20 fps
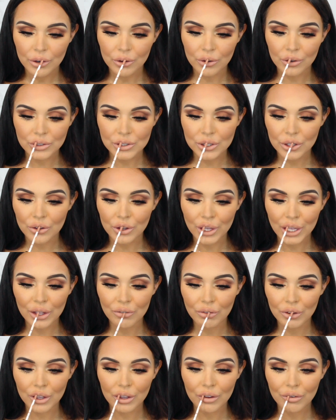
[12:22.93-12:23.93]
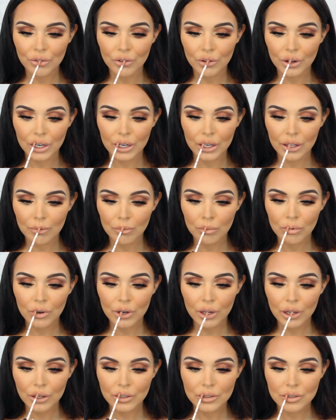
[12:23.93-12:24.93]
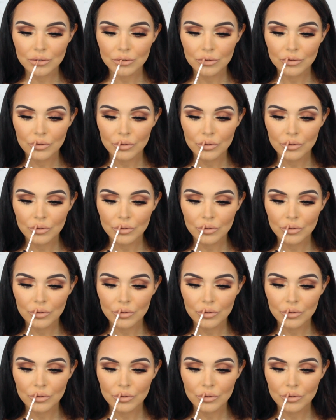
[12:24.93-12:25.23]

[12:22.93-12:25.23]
Not too heavy for a lip product.